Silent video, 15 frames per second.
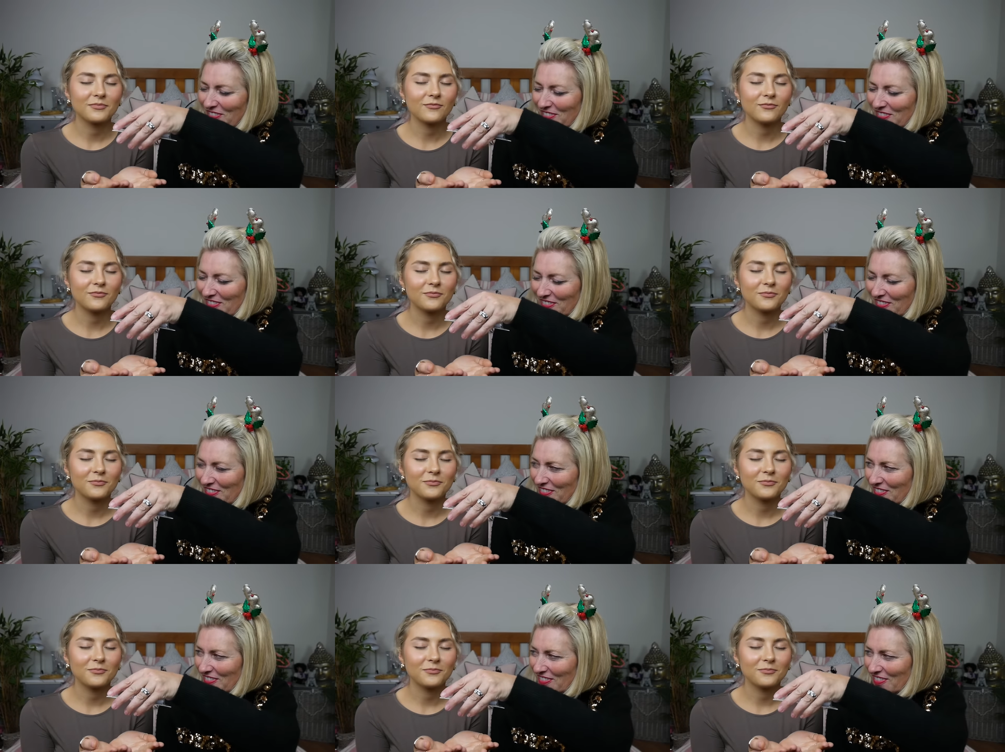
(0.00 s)

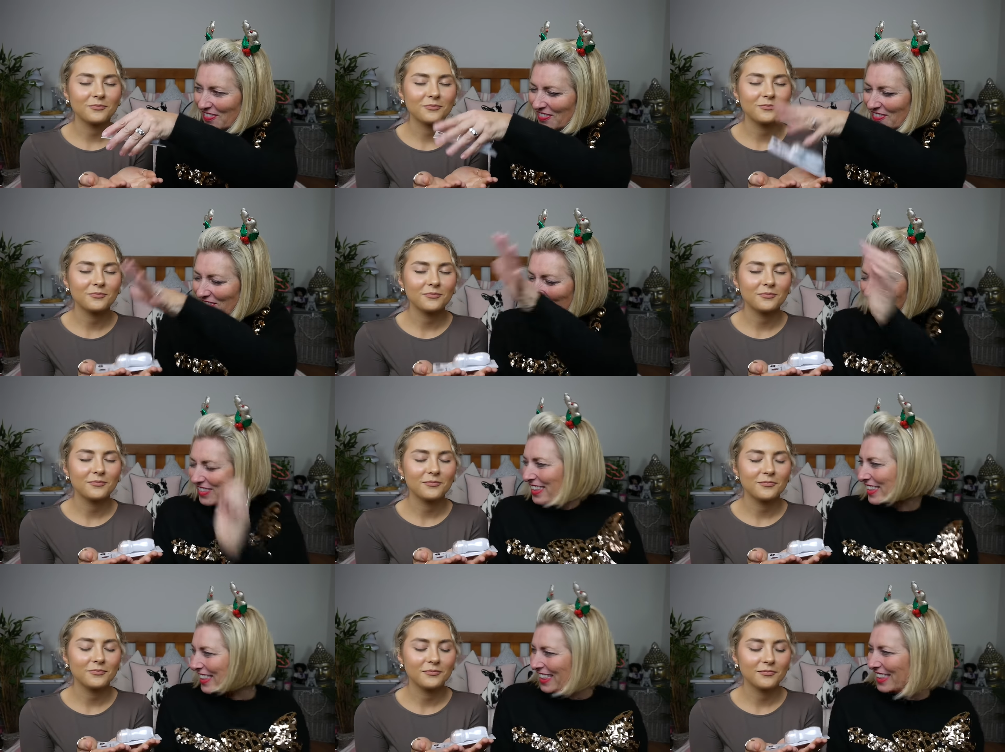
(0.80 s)

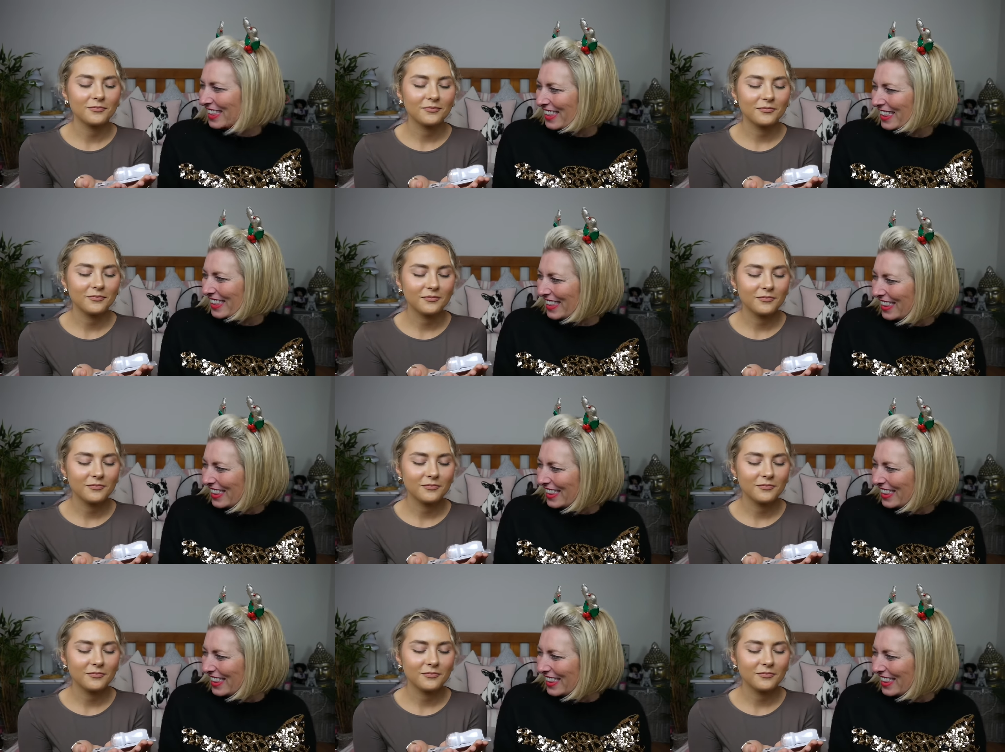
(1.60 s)
[no speech]